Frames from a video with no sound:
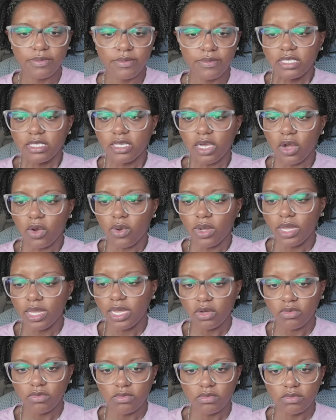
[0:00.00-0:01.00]
So,
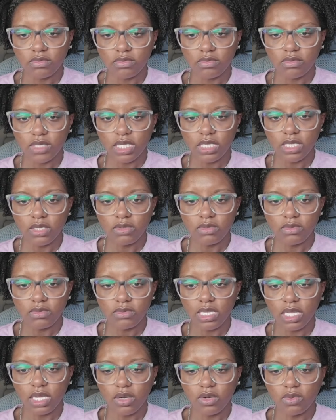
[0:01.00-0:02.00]
oh, hello,
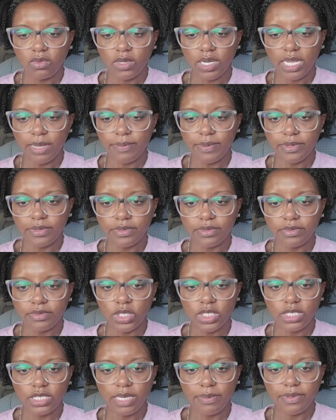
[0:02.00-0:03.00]
what happened?
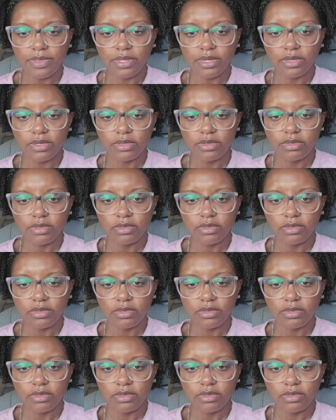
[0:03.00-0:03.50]
What just happened there?